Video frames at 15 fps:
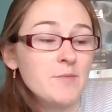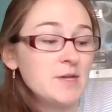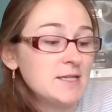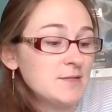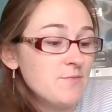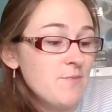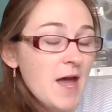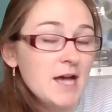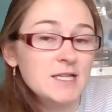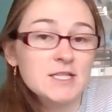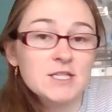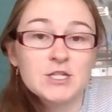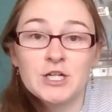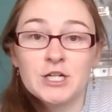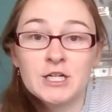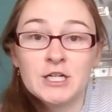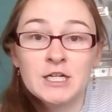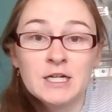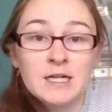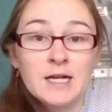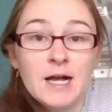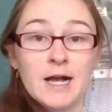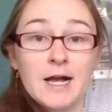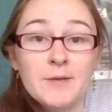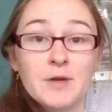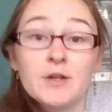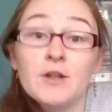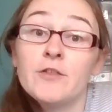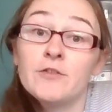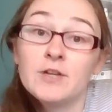his master.
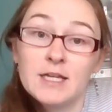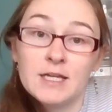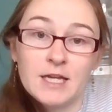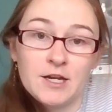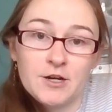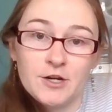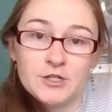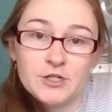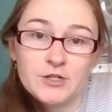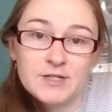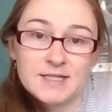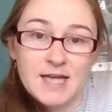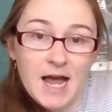Another key character is